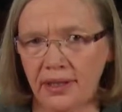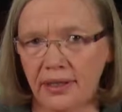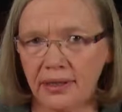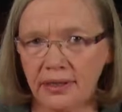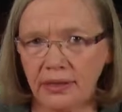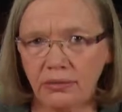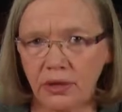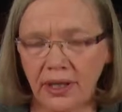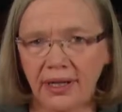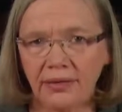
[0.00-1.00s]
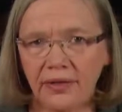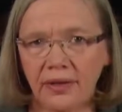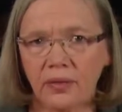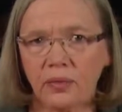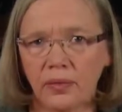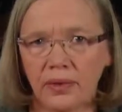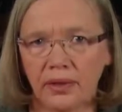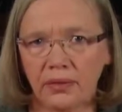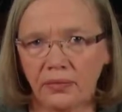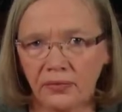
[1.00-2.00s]
They didn't seem to have
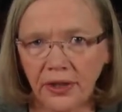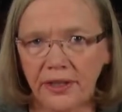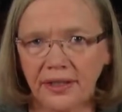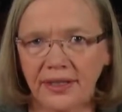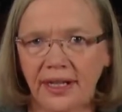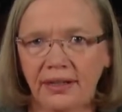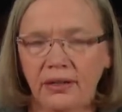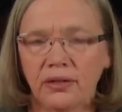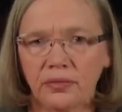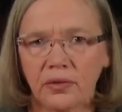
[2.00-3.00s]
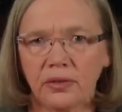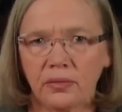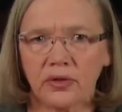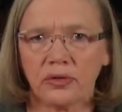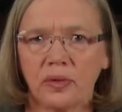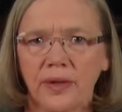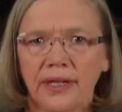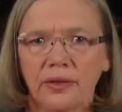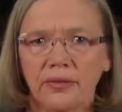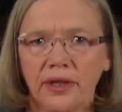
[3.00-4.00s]
a full understanding of what was
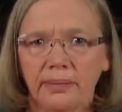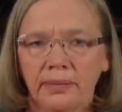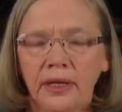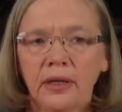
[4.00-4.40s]
required of them,